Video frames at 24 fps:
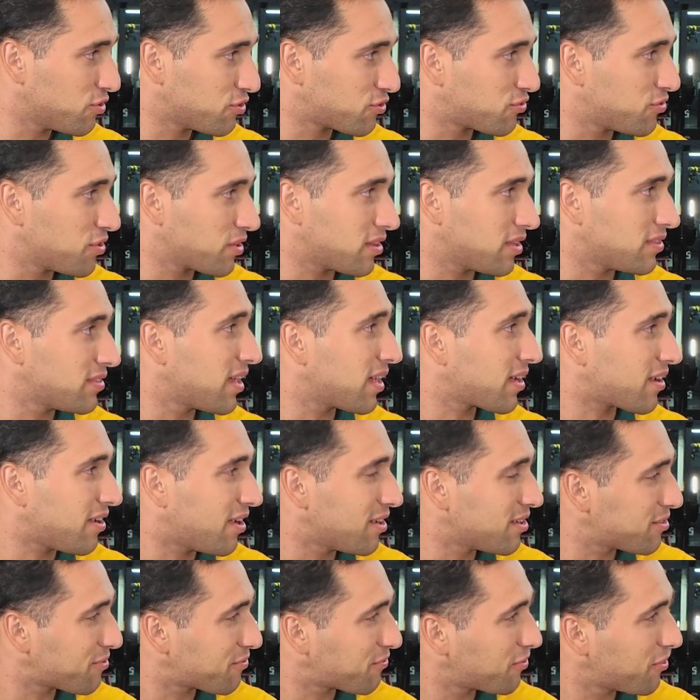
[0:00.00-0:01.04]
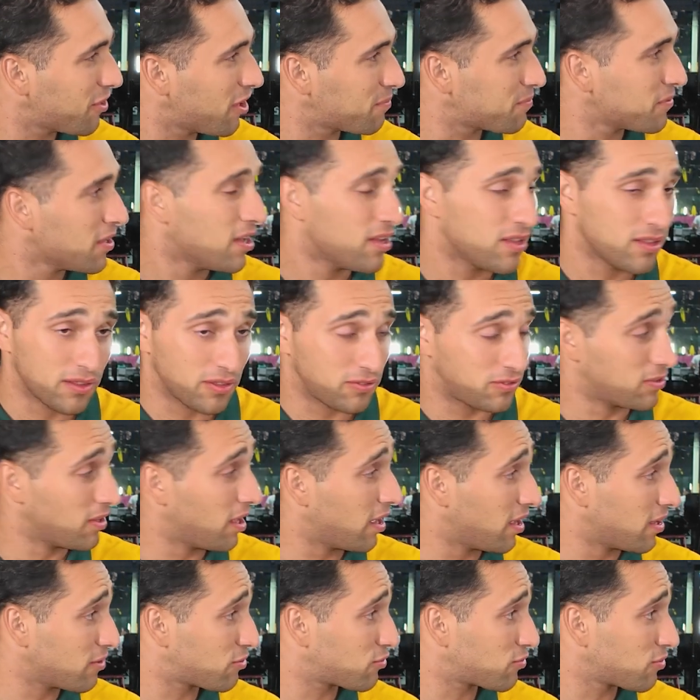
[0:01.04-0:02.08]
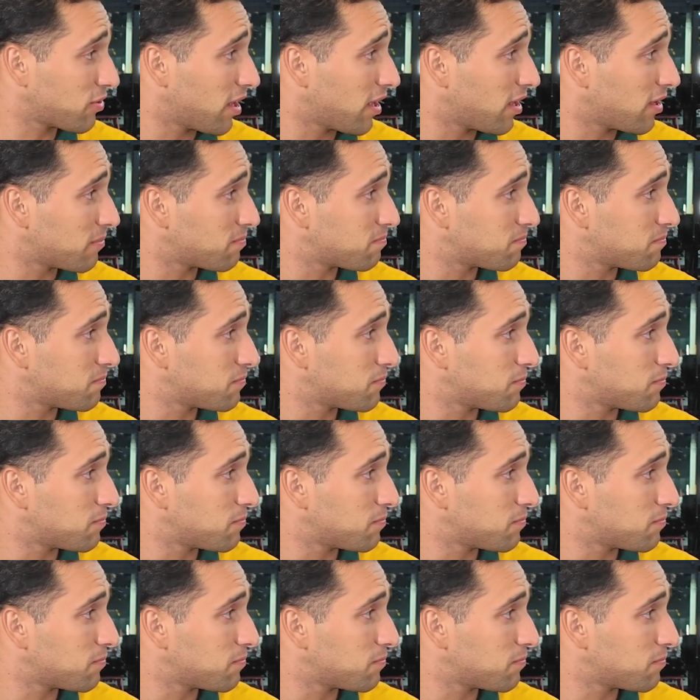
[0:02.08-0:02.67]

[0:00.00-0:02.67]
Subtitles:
Sean Strickland, that kind of flop. Poirier